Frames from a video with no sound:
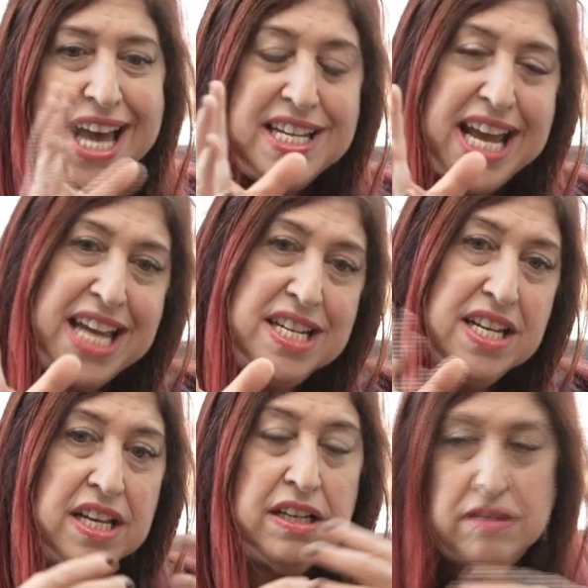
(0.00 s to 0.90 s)
And
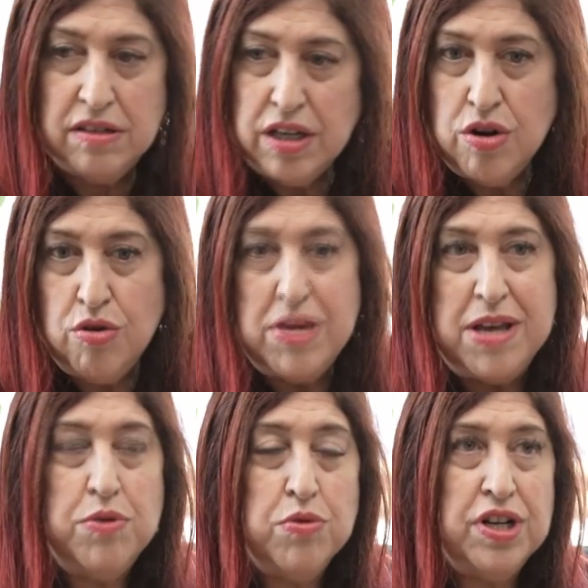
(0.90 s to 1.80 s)
ending, you know,
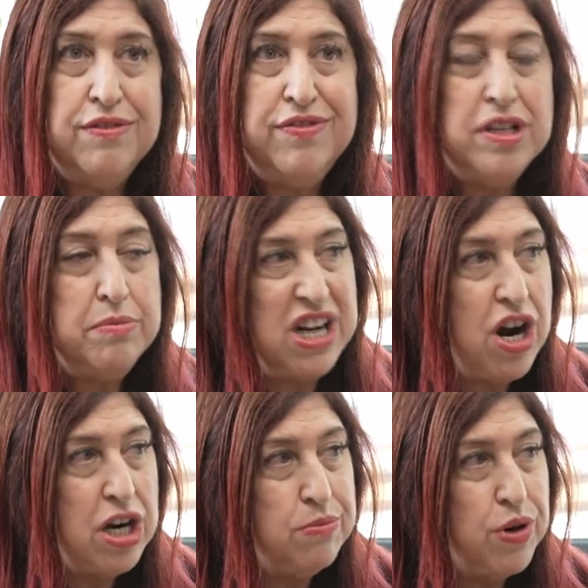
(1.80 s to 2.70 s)
maybe we're going to feel a
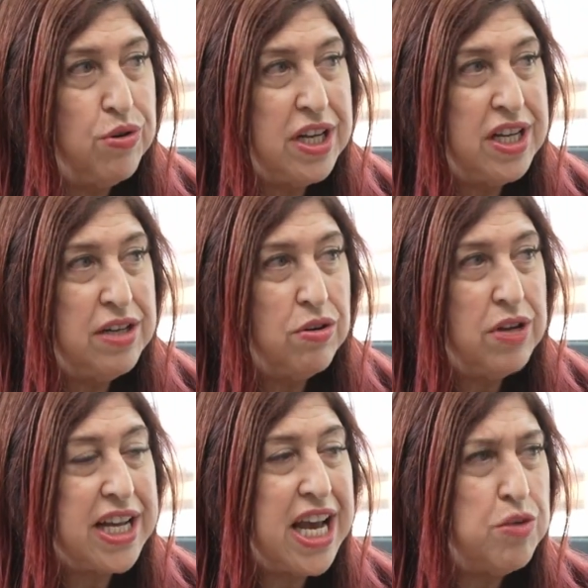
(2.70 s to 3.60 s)
bit heartbroken
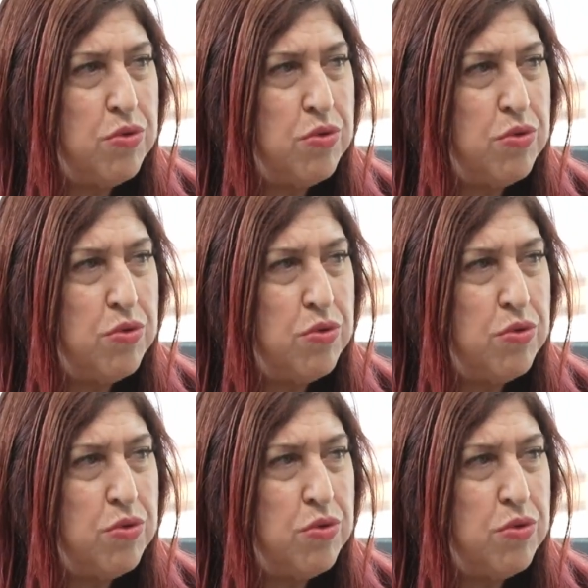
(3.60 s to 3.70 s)
or like,